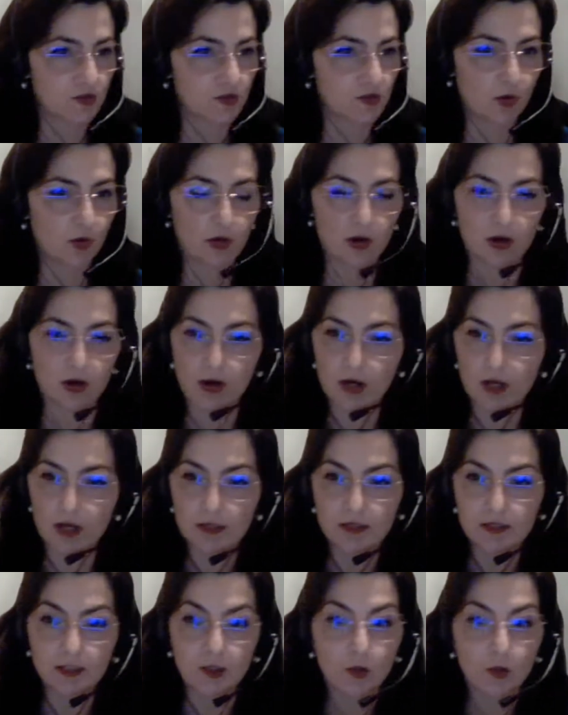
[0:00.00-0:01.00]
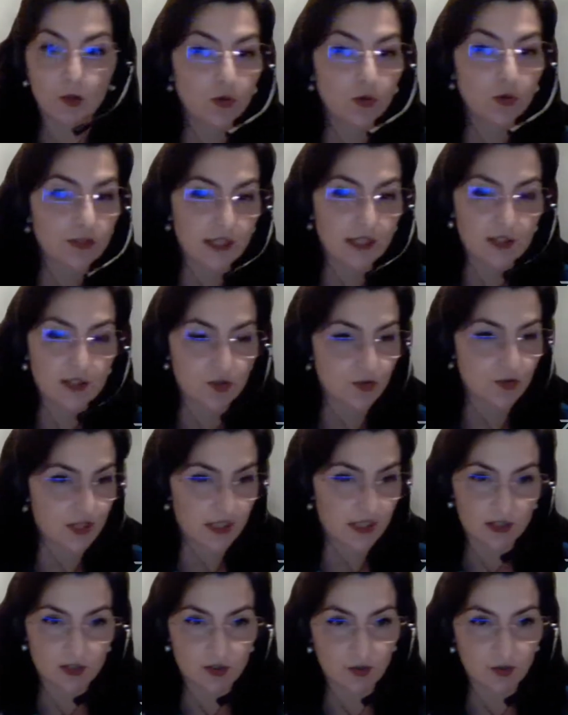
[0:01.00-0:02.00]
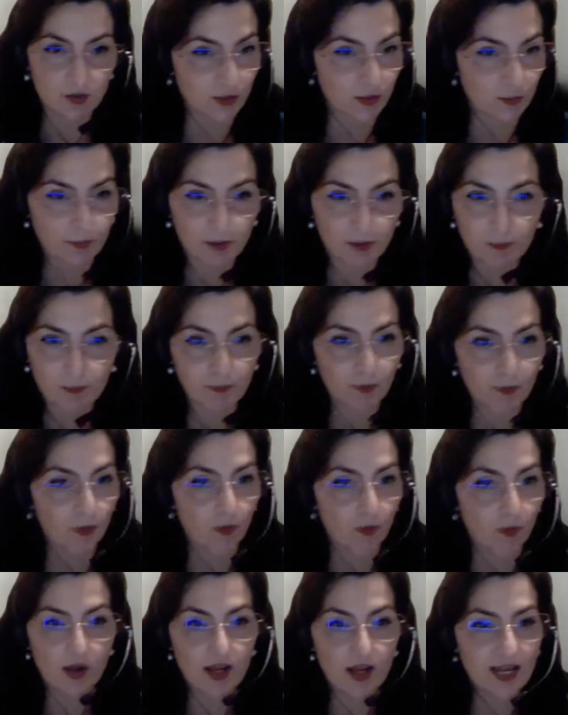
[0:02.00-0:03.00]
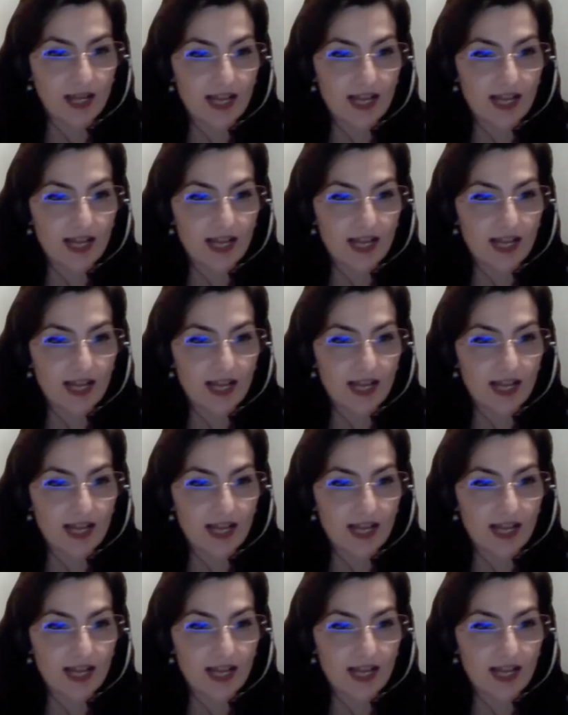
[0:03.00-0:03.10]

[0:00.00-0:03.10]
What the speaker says: the good that you did to other people.